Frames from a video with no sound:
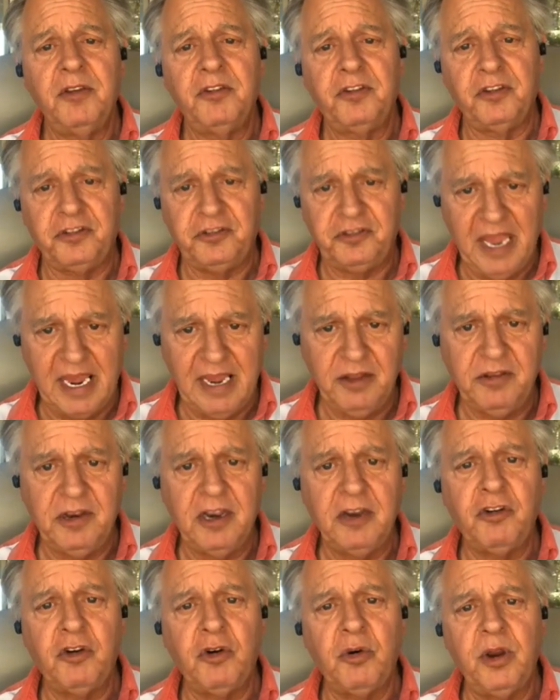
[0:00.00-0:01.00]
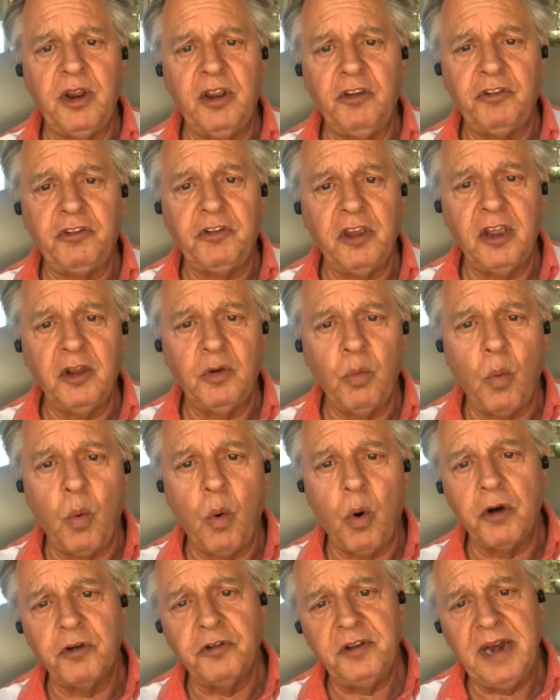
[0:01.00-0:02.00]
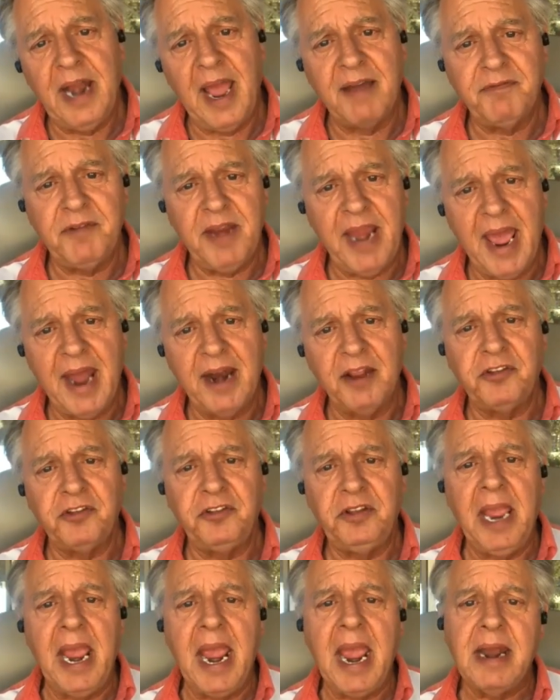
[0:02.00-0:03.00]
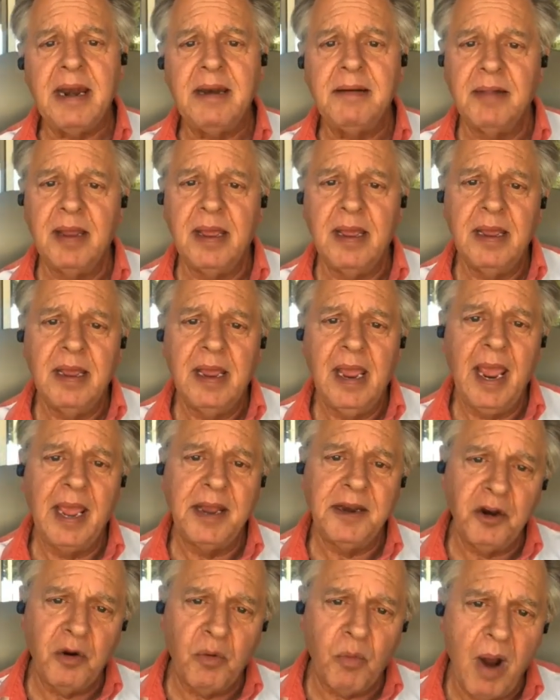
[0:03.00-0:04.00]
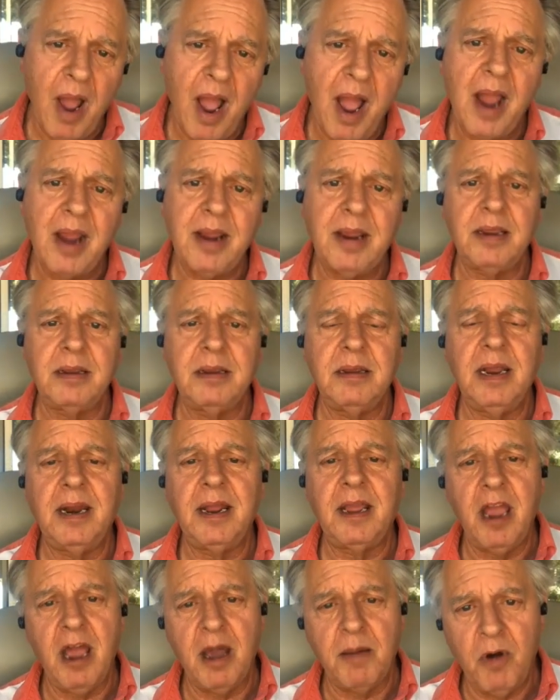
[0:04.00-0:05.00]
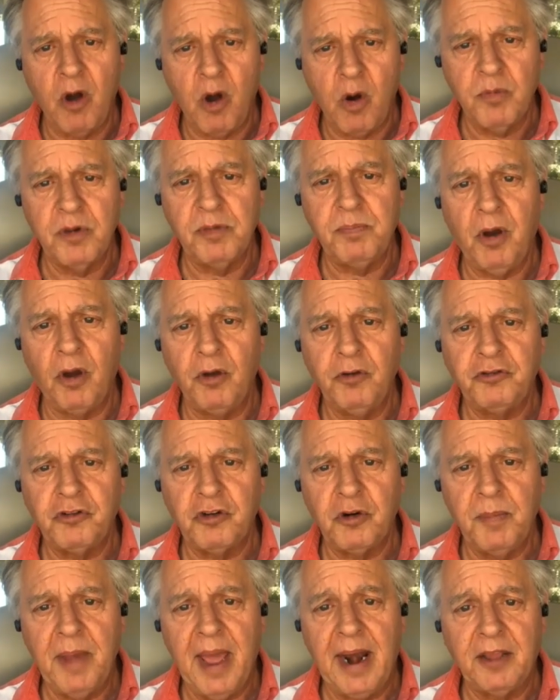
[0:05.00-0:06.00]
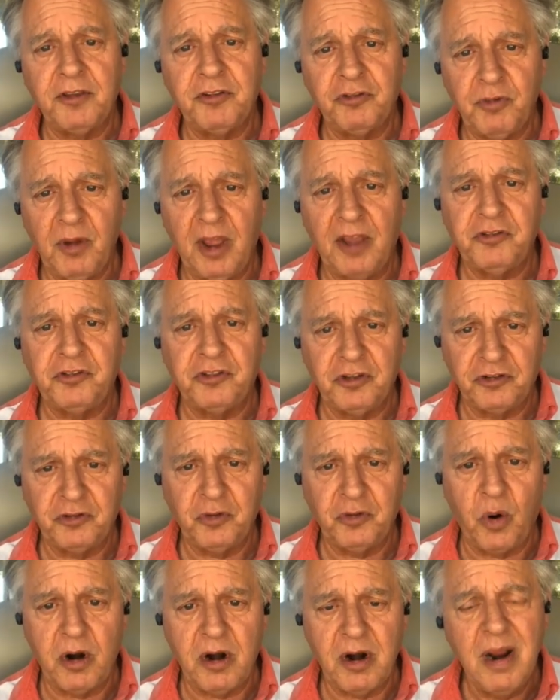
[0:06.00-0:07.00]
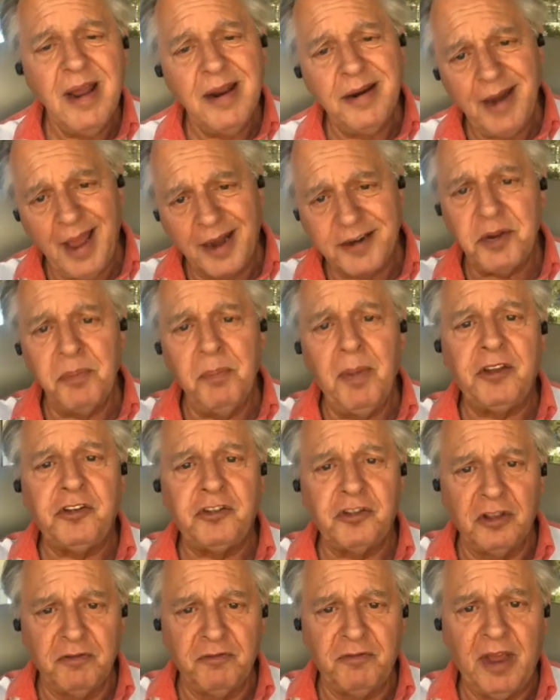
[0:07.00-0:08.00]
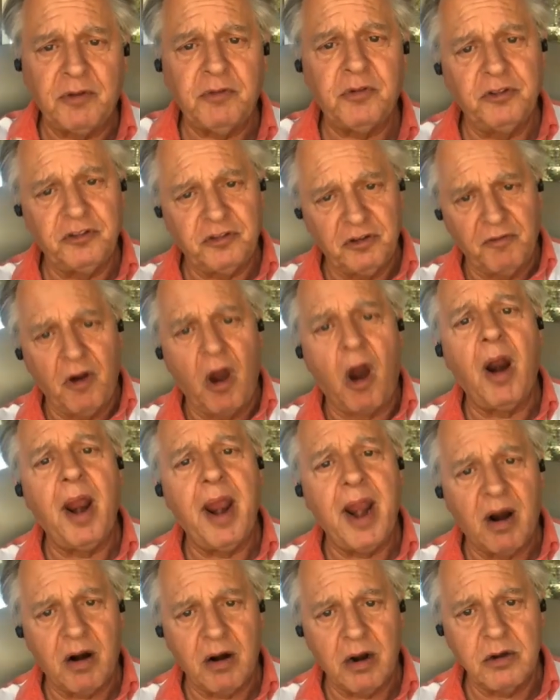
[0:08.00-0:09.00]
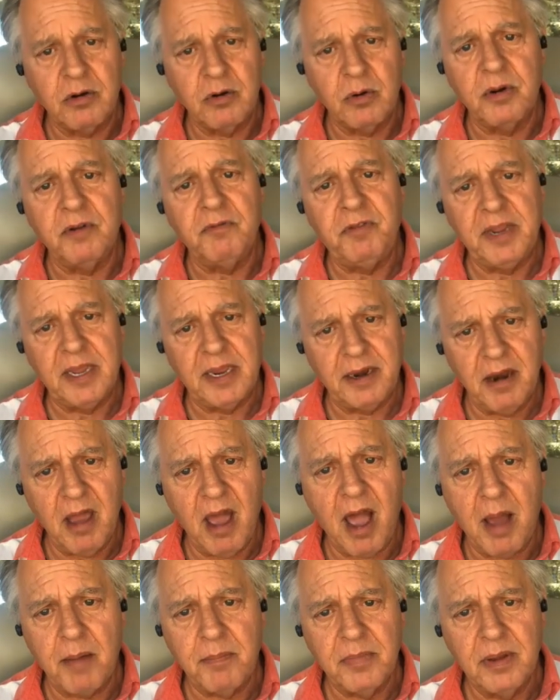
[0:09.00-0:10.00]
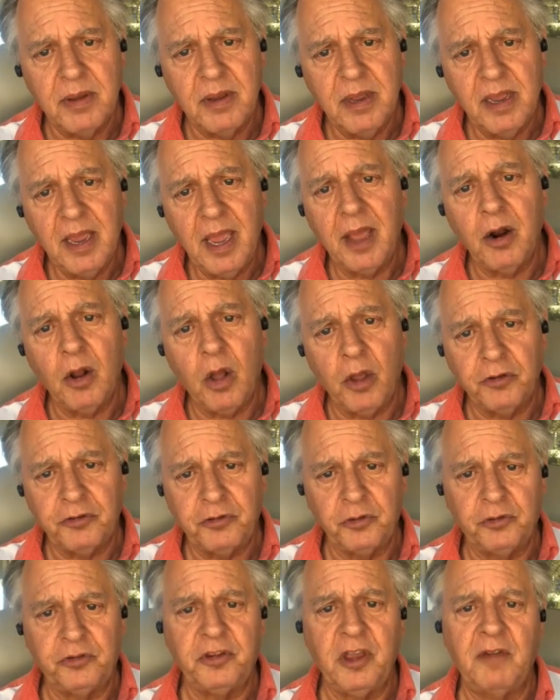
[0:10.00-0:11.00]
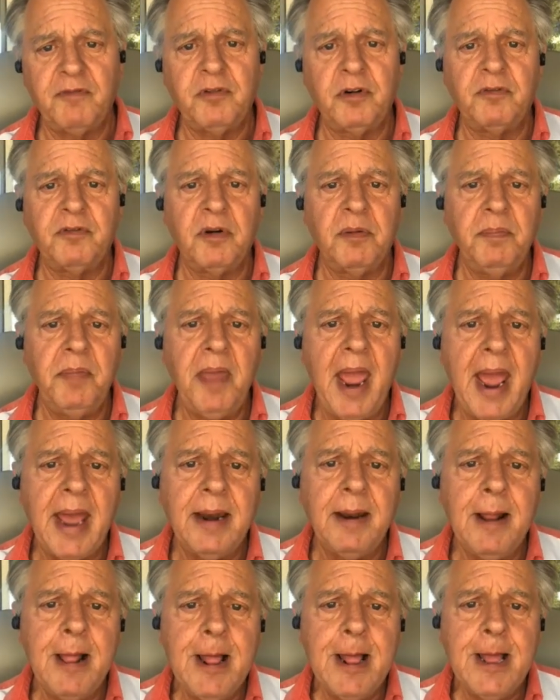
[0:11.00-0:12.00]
sustained injuries in wars in Afghanistan and Iraq and had come home with post-traumatic stress disorder, not to mention the veterans of our era who were in Vietnam and also suffered from that.